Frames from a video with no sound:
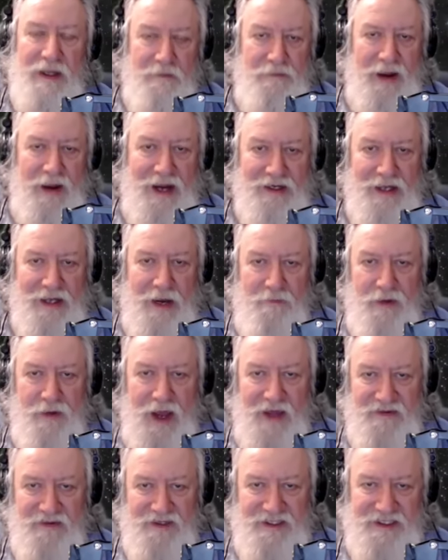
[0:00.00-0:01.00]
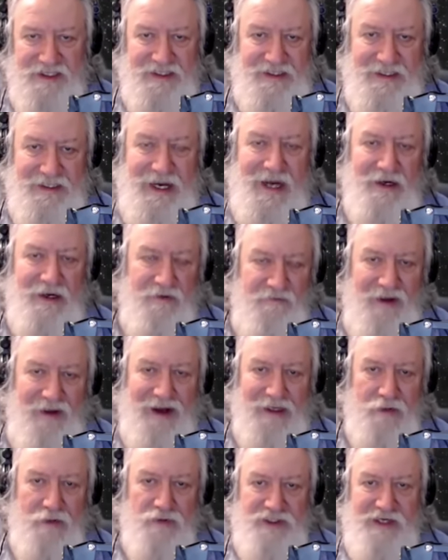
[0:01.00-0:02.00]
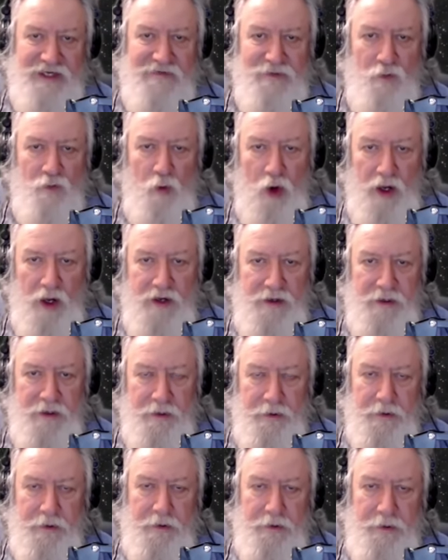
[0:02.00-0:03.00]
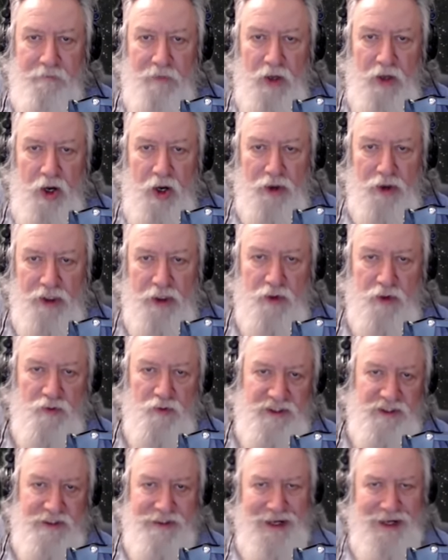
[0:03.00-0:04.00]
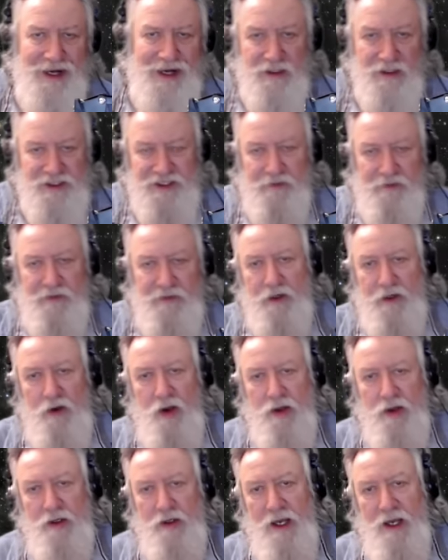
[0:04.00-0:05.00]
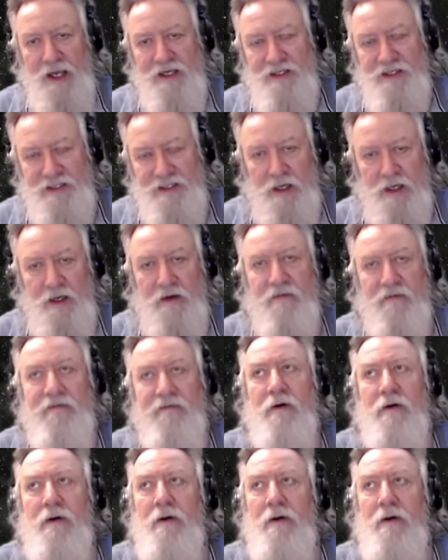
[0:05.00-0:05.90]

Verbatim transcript: impact hypothesis dead. In fact, there was even one article that was entitled something along the lines of